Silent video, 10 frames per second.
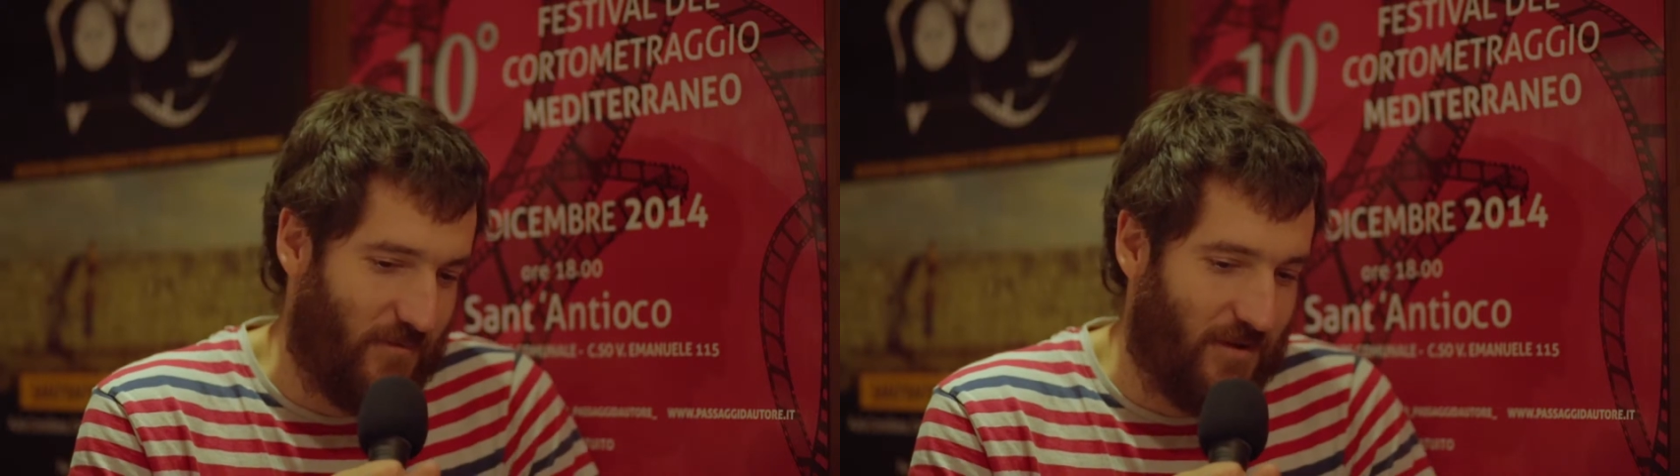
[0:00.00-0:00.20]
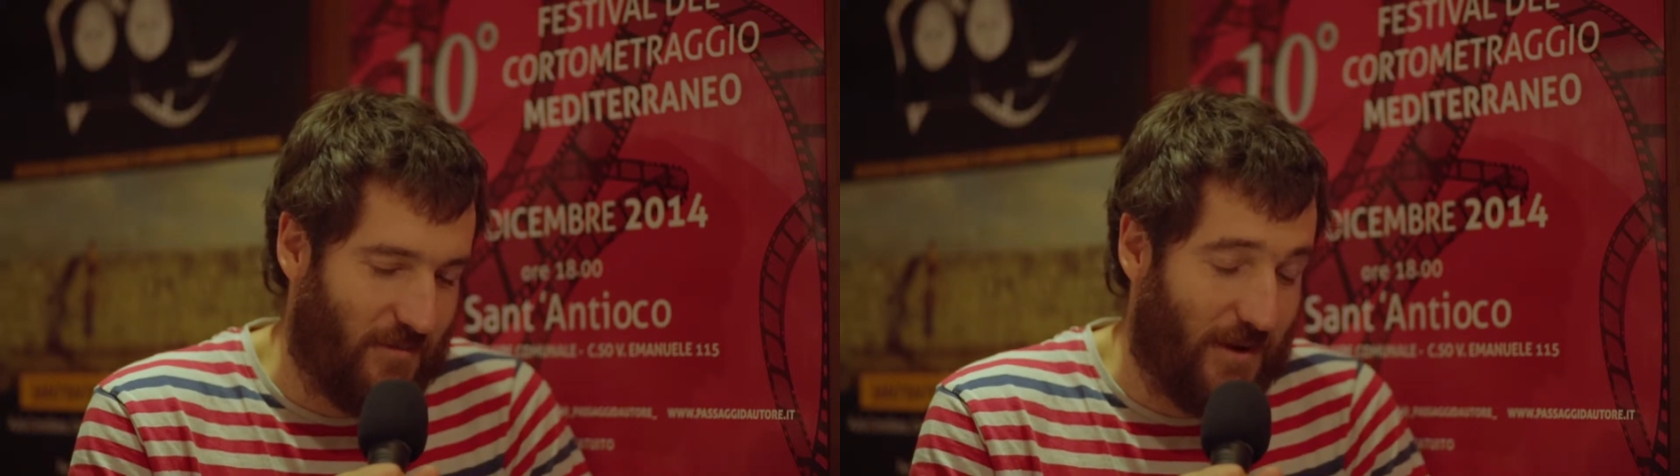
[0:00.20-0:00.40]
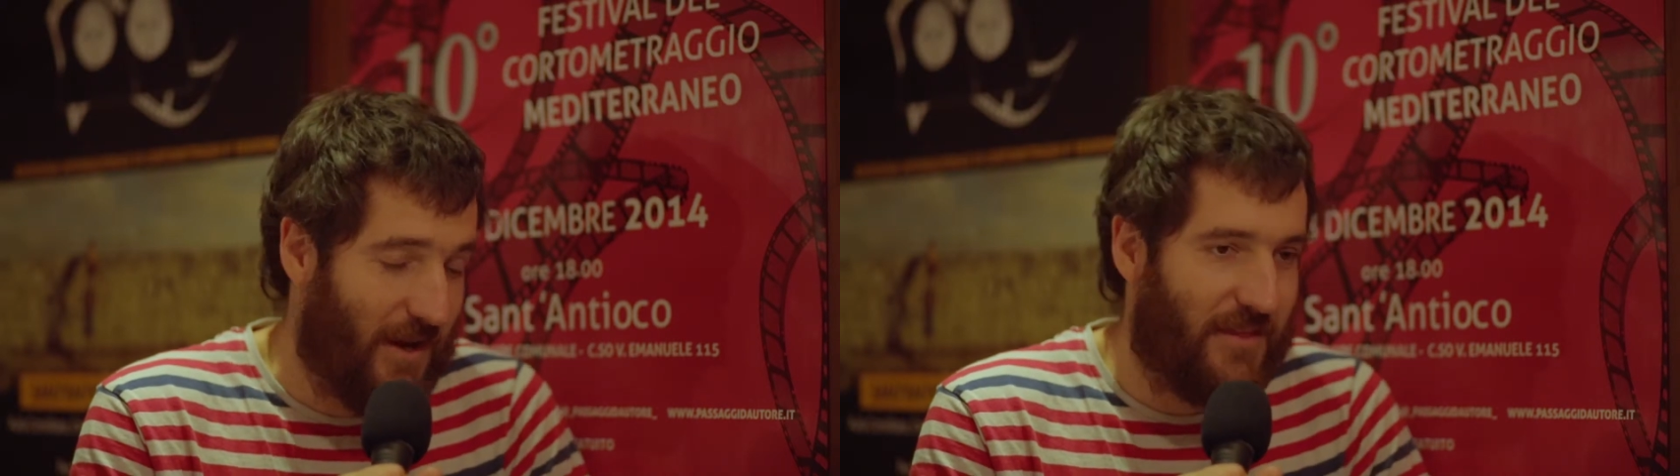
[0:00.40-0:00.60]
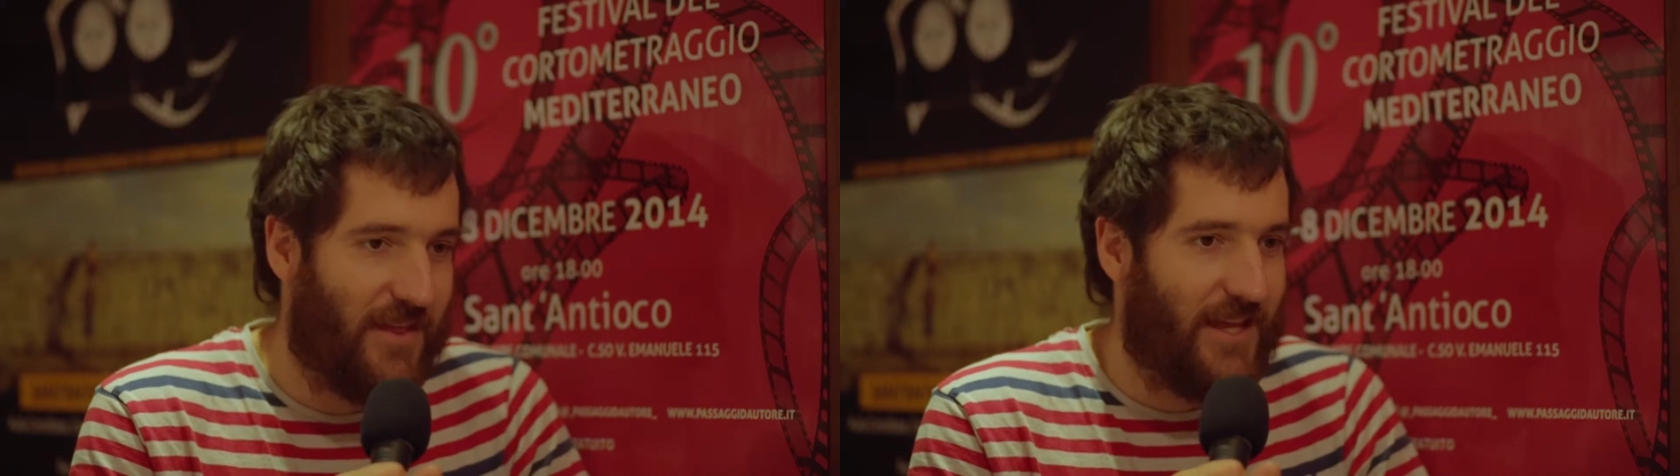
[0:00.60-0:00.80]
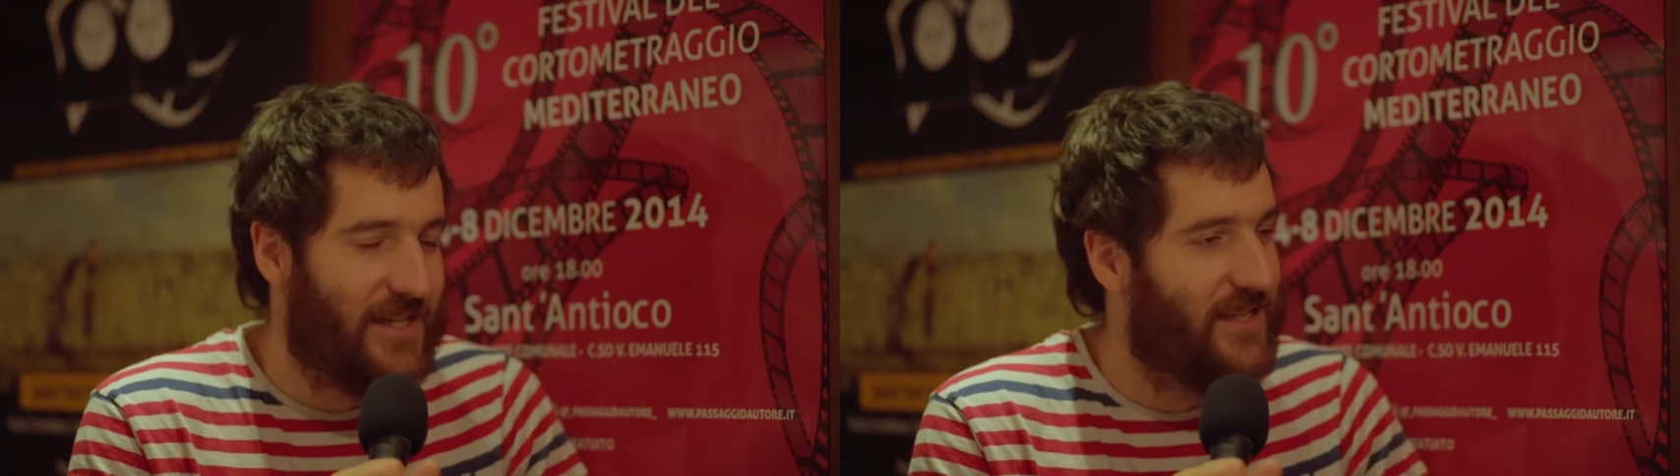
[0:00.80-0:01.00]
well, many
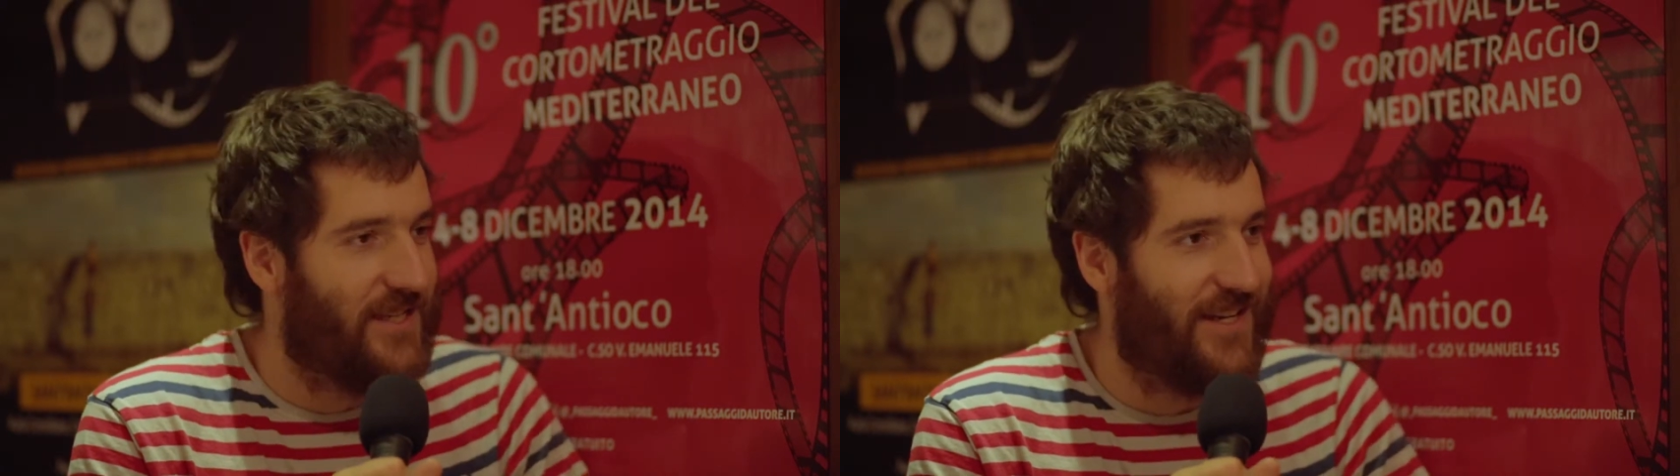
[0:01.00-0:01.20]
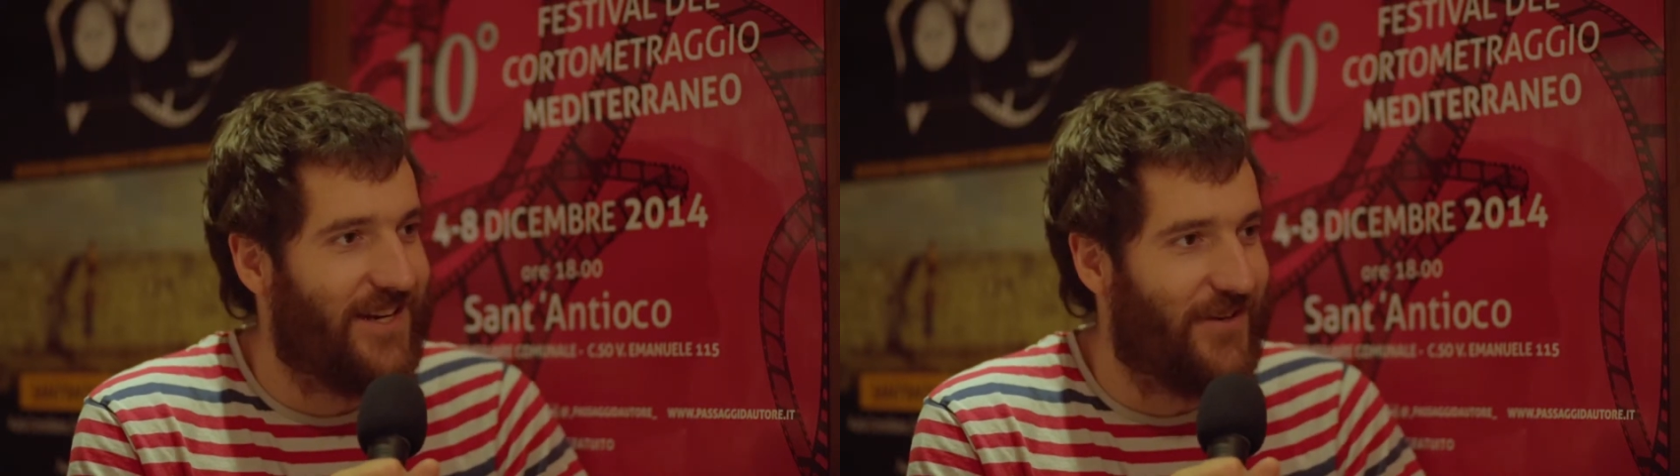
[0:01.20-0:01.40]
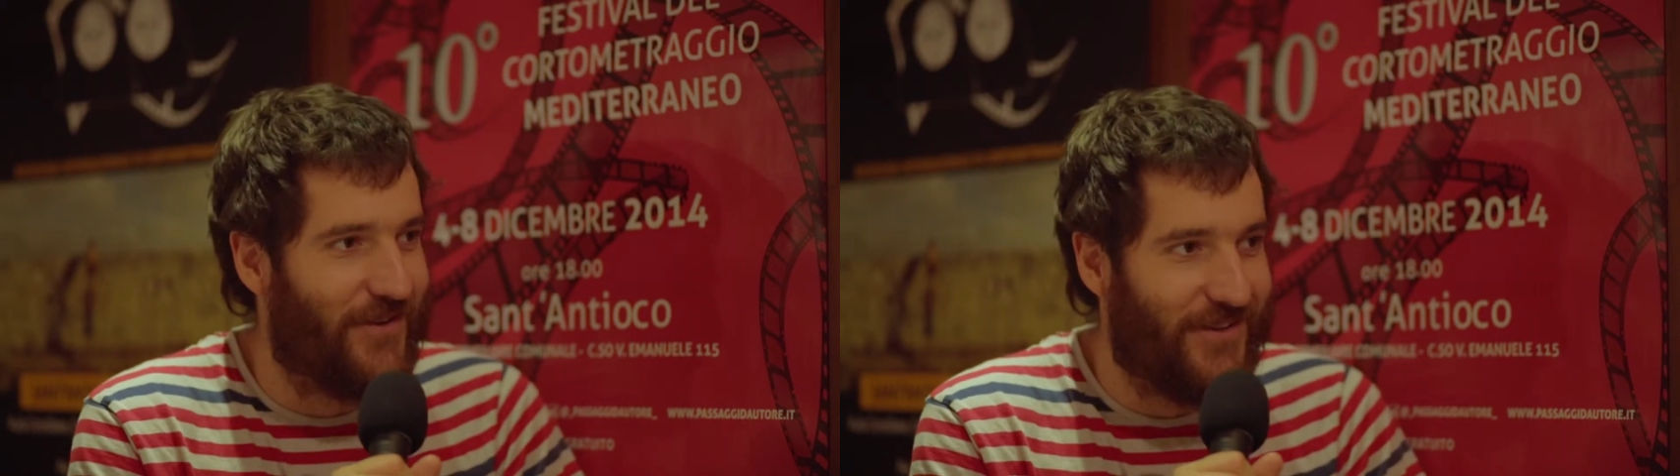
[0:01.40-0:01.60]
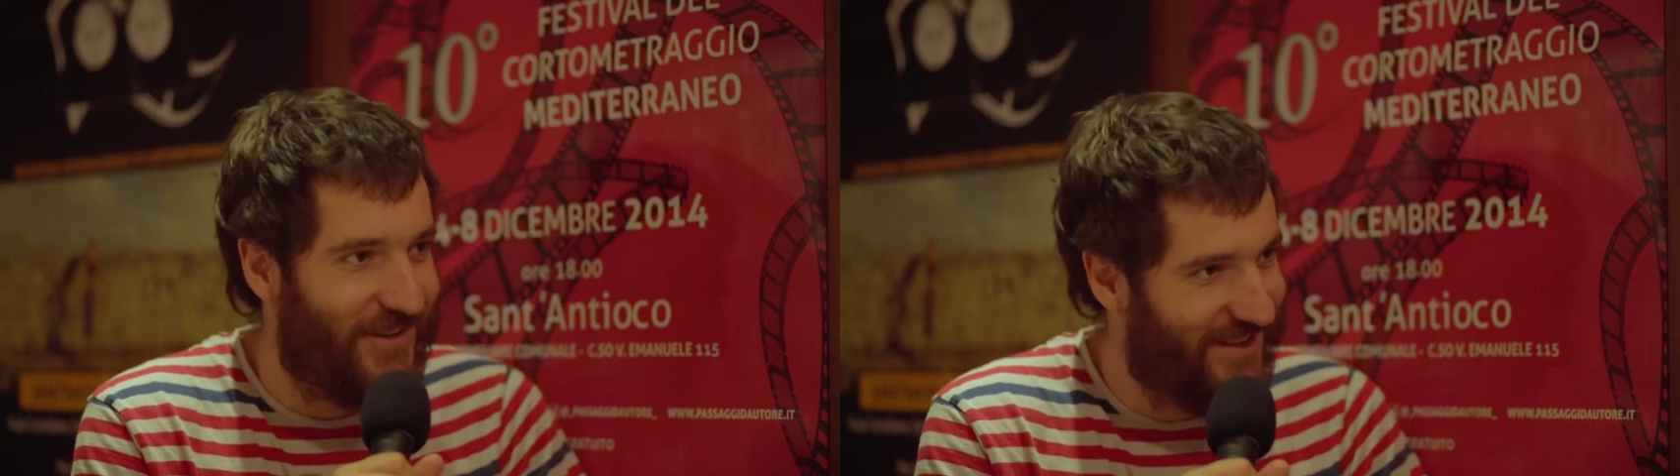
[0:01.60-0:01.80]
things. I don't know.